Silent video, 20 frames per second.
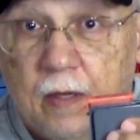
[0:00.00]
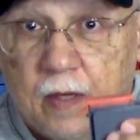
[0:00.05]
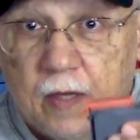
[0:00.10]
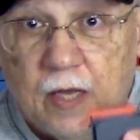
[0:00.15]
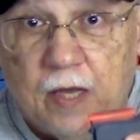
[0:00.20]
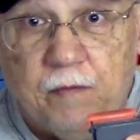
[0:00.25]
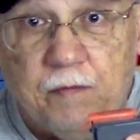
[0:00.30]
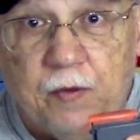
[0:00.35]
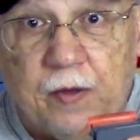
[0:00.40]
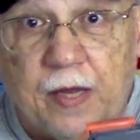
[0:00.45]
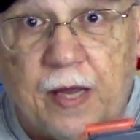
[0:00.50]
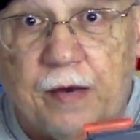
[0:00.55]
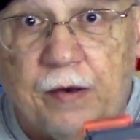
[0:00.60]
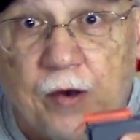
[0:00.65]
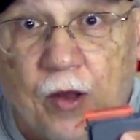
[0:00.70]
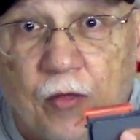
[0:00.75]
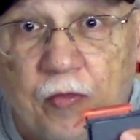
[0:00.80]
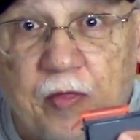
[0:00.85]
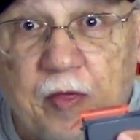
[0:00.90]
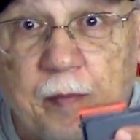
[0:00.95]
If you get
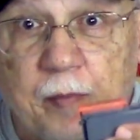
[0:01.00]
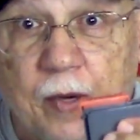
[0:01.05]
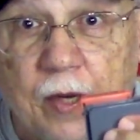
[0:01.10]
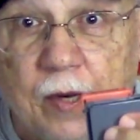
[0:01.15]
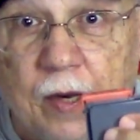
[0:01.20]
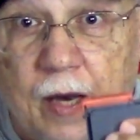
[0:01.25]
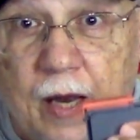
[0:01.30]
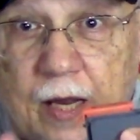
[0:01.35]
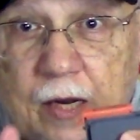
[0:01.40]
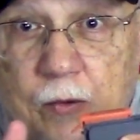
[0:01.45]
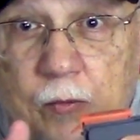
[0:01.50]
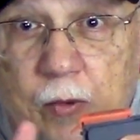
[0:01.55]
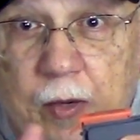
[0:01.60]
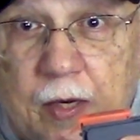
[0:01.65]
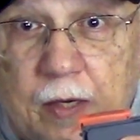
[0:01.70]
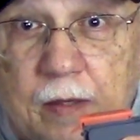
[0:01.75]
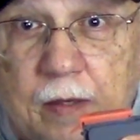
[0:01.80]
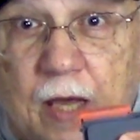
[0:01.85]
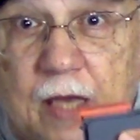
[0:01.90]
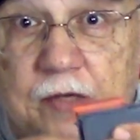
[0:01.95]
nothing but
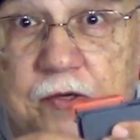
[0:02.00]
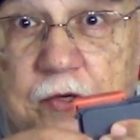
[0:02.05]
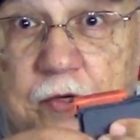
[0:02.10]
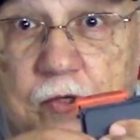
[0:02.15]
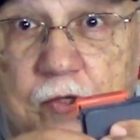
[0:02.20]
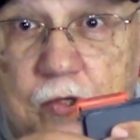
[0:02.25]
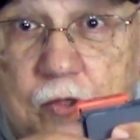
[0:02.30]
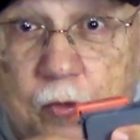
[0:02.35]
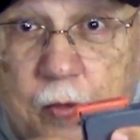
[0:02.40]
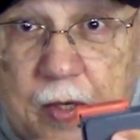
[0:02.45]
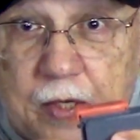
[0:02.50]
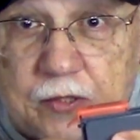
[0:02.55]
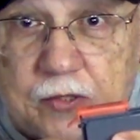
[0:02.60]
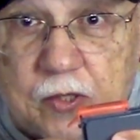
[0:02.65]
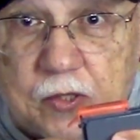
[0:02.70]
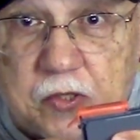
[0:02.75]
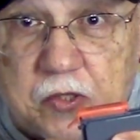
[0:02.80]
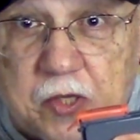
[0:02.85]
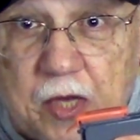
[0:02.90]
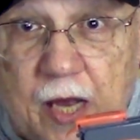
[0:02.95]
liquid, as you squeeze
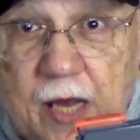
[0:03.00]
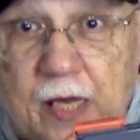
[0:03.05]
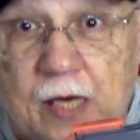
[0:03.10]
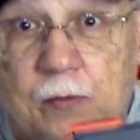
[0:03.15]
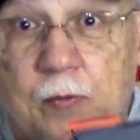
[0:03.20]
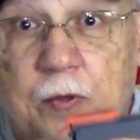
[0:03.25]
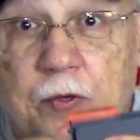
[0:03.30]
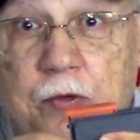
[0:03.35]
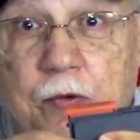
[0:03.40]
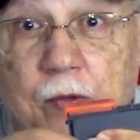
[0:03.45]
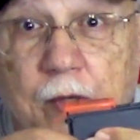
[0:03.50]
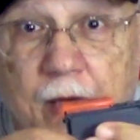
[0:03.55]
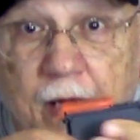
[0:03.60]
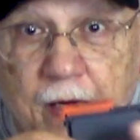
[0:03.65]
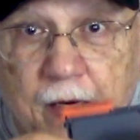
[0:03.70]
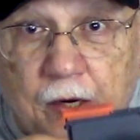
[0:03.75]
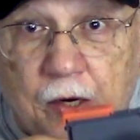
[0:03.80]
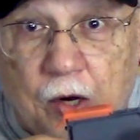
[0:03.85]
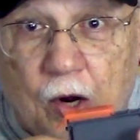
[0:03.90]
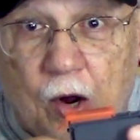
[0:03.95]
the side, and when you
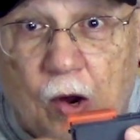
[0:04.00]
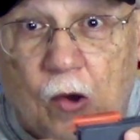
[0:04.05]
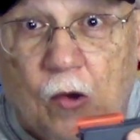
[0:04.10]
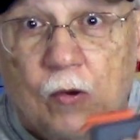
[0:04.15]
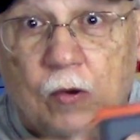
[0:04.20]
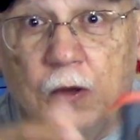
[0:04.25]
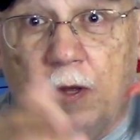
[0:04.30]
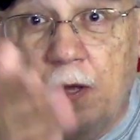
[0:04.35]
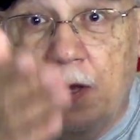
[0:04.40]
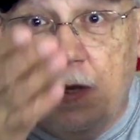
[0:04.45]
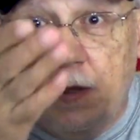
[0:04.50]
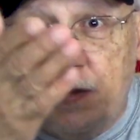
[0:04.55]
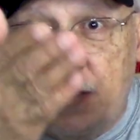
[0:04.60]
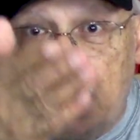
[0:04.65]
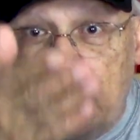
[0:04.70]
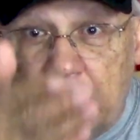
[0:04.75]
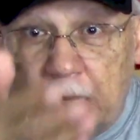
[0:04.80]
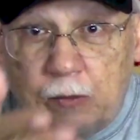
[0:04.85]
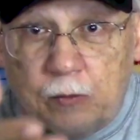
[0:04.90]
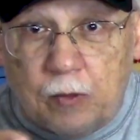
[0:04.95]
let go, the
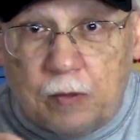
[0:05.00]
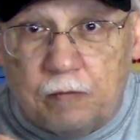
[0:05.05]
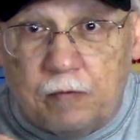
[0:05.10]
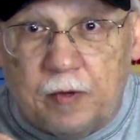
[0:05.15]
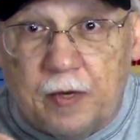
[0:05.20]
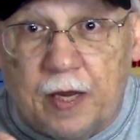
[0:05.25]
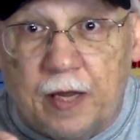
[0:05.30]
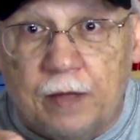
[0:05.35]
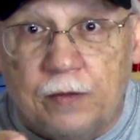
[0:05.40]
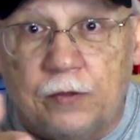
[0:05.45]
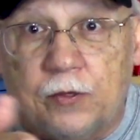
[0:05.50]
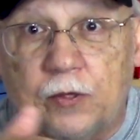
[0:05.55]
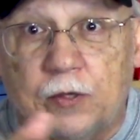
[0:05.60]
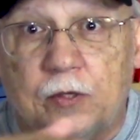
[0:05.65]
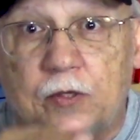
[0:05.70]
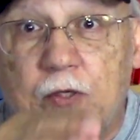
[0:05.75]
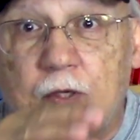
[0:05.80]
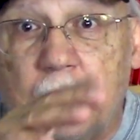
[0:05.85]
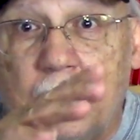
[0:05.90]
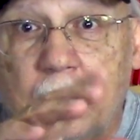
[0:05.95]
liquid
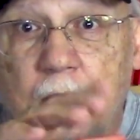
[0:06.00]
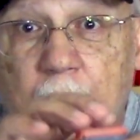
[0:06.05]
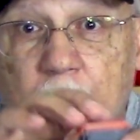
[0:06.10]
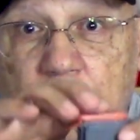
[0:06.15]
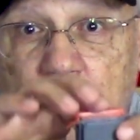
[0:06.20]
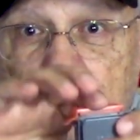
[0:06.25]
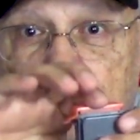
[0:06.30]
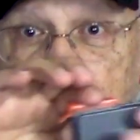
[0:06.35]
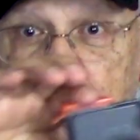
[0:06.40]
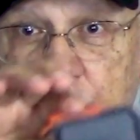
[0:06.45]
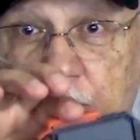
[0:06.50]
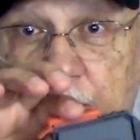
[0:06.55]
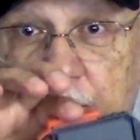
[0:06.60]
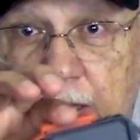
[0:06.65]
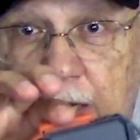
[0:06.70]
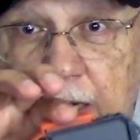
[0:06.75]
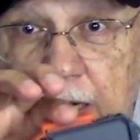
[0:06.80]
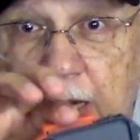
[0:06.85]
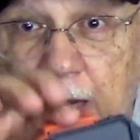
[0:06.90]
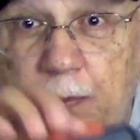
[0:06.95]
re-enters. You put the
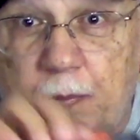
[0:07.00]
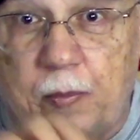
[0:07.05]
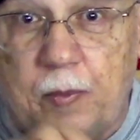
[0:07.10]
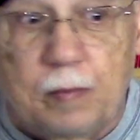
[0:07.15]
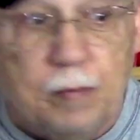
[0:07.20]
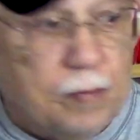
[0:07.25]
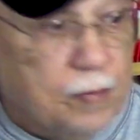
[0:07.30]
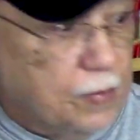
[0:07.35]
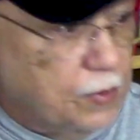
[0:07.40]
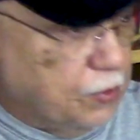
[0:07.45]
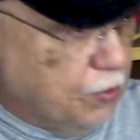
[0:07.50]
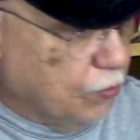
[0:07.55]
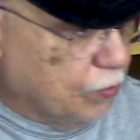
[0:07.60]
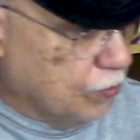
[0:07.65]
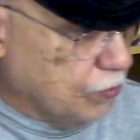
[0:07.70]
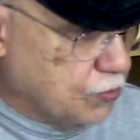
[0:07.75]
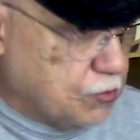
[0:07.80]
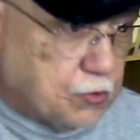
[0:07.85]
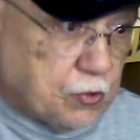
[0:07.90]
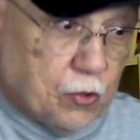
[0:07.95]
clip. You
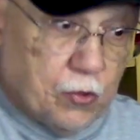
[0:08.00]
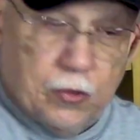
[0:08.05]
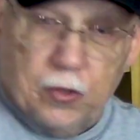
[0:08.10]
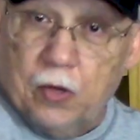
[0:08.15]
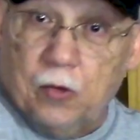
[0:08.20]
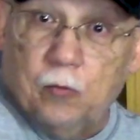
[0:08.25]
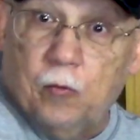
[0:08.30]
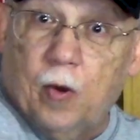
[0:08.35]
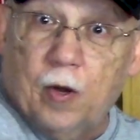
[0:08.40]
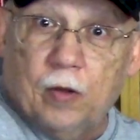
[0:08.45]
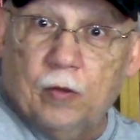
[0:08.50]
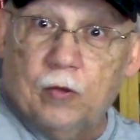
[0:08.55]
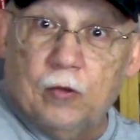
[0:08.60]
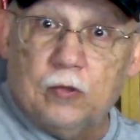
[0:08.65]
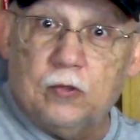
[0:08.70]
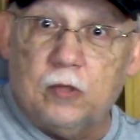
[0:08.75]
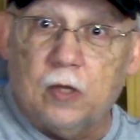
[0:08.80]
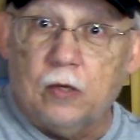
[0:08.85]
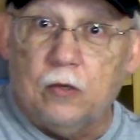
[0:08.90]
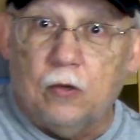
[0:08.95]
can store it on one of
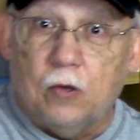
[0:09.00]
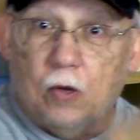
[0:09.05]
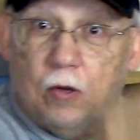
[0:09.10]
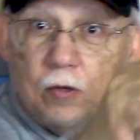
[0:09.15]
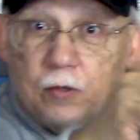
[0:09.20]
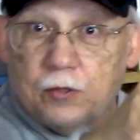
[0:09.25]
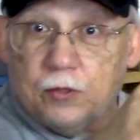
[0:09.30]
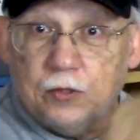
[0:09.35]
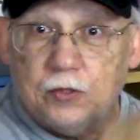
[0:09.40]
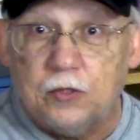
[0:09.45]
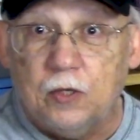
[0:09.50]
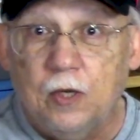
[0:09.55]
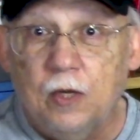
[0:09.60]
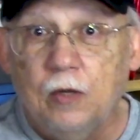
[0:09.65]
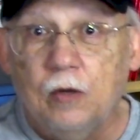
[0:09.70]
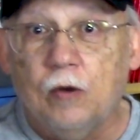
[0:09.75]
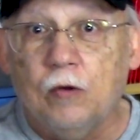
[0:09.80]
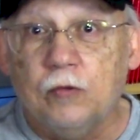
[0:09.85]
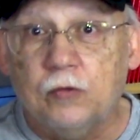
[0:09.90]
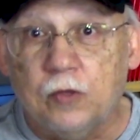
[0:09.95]
those little holders
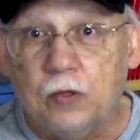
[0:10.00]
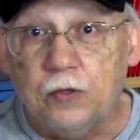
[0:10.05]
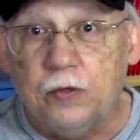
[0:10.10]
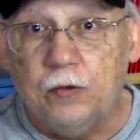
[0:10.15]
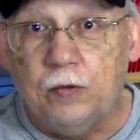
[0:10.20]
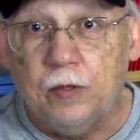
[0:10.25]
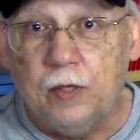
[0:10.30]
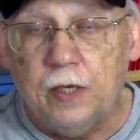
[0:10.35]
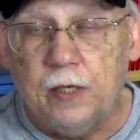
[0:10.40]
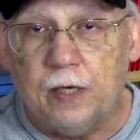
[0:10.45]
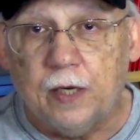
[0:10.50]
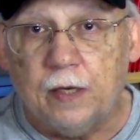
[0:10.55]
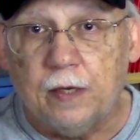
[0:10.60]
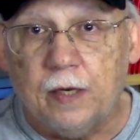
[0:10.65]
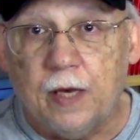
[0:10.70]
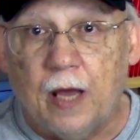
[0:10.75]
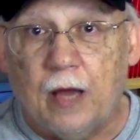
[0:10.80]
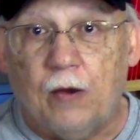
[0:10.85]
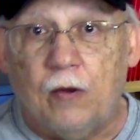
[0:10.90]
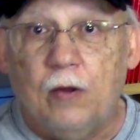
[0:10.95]
until you need it.
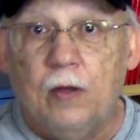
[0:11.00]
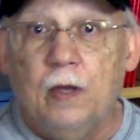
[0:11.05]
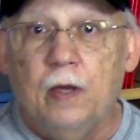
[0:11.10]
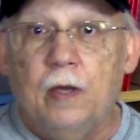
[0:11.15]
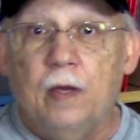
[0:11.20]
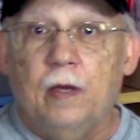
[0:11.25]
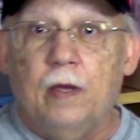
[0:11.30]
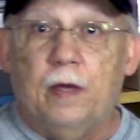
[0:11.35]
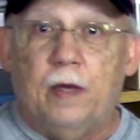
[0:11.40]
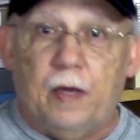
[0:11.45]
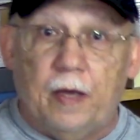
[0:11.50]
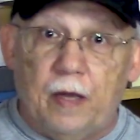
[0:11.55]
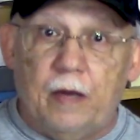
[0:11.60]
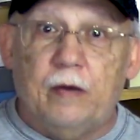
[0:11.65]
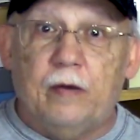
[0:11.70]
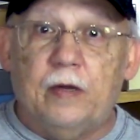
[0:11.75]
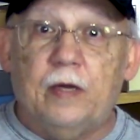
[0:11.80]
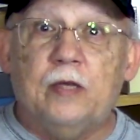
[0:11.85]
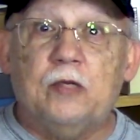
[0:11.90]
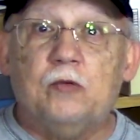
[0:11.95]
Now,
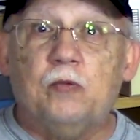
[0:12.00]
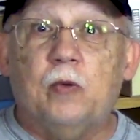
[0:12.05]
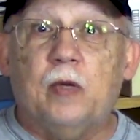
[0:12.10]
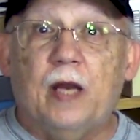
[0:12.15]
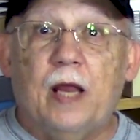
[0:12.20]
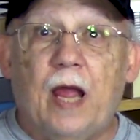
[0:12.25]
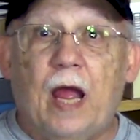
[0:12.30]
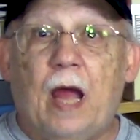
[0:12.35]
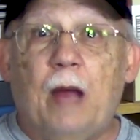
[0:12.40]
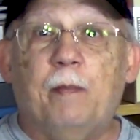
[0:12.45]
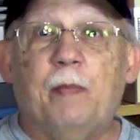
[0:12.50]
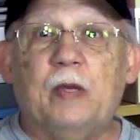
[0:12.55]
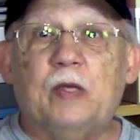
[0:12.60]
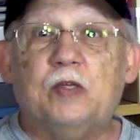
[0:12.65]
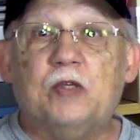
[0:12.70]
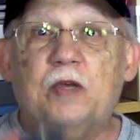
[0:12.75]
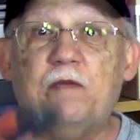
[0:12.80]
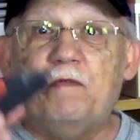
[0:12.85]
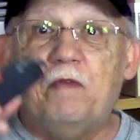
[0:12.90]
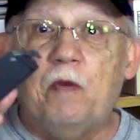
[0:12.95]
here is what
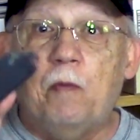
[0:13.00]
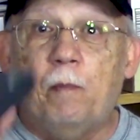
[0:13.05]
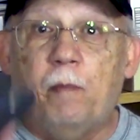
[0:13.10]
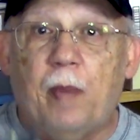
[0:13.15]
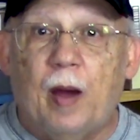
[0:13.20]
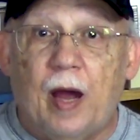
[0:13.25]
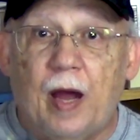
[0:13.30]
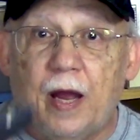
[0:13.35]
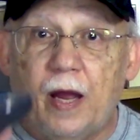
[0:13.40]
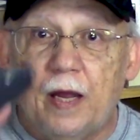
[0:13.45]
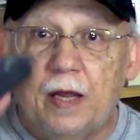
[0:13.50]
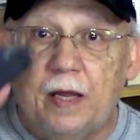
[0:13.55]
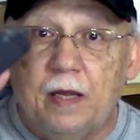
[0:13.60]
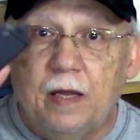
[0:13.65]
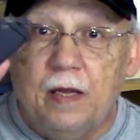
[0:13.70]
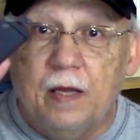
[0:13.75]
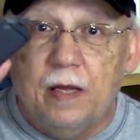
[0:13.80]
happens if you buy